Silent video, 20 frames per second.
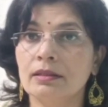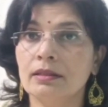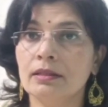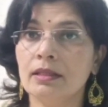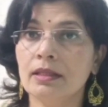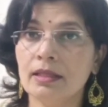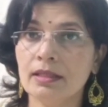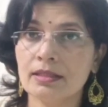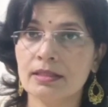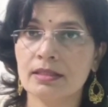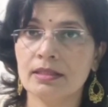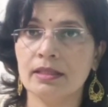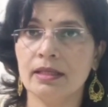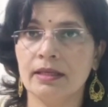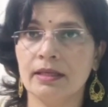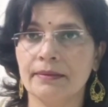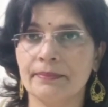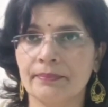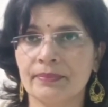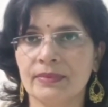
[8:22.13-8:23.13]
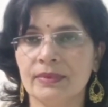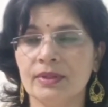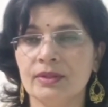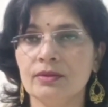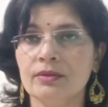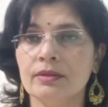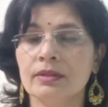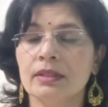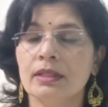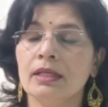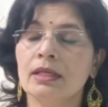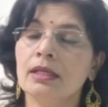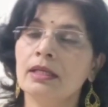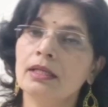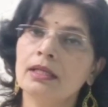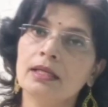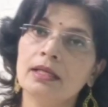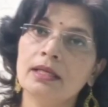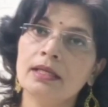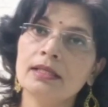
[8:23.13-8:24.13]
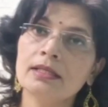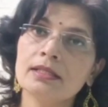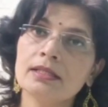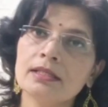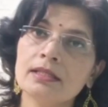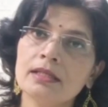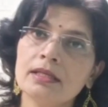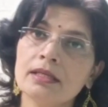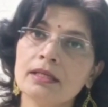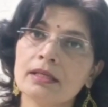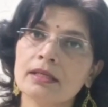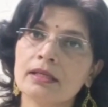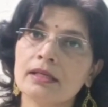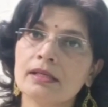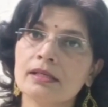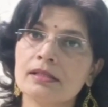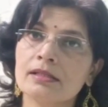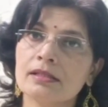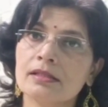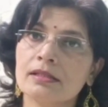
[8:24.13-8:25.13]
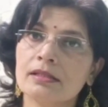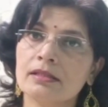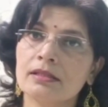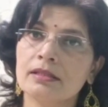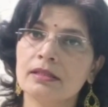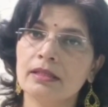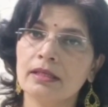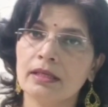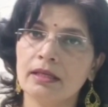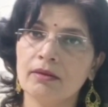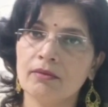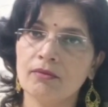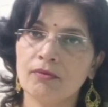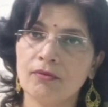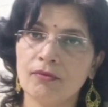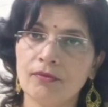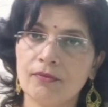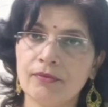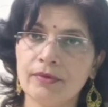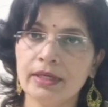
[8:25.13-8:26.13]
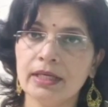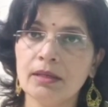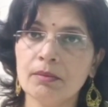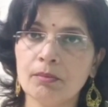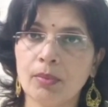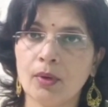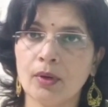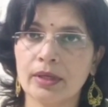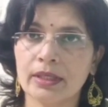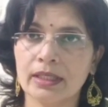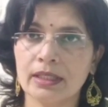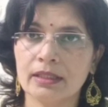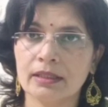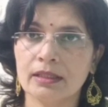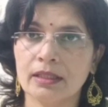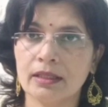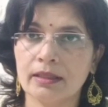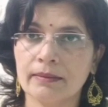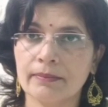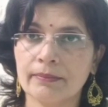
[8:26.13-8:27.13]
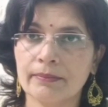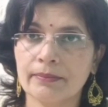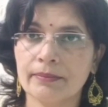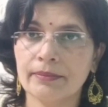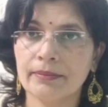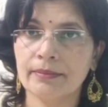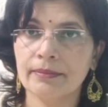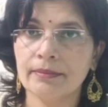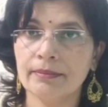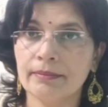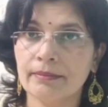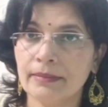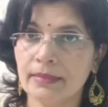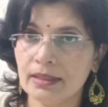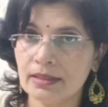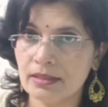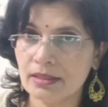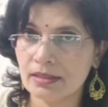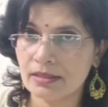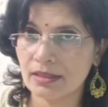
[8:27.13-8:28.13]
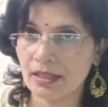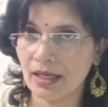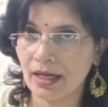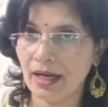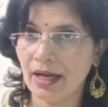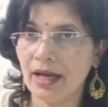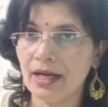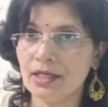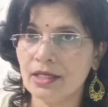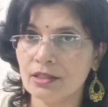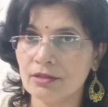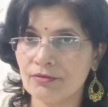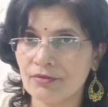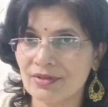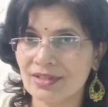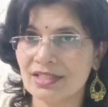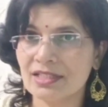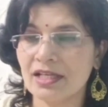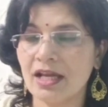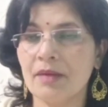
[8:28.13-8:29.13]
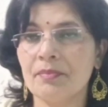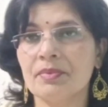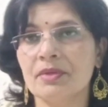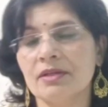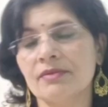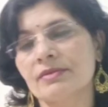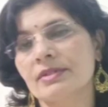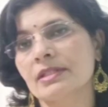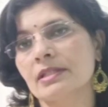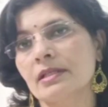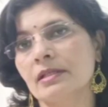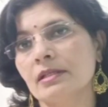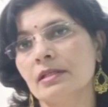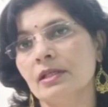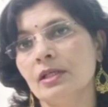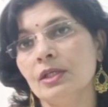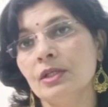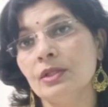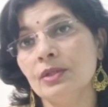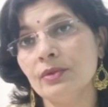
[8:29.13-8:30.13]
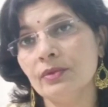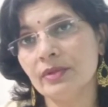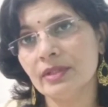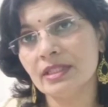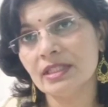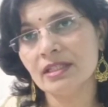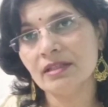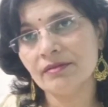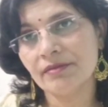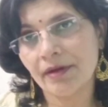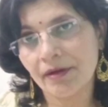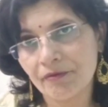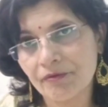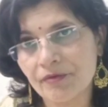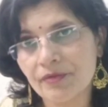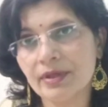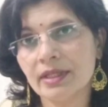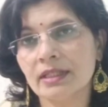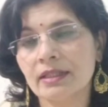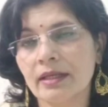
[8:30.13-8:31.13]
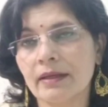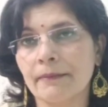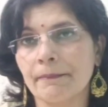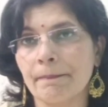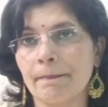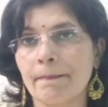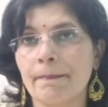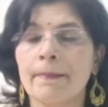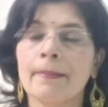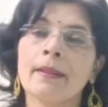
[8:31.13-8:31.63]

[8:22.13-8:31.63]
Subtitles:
listening, listening is the very important thing. It is a kind of receptive skill. You receive everything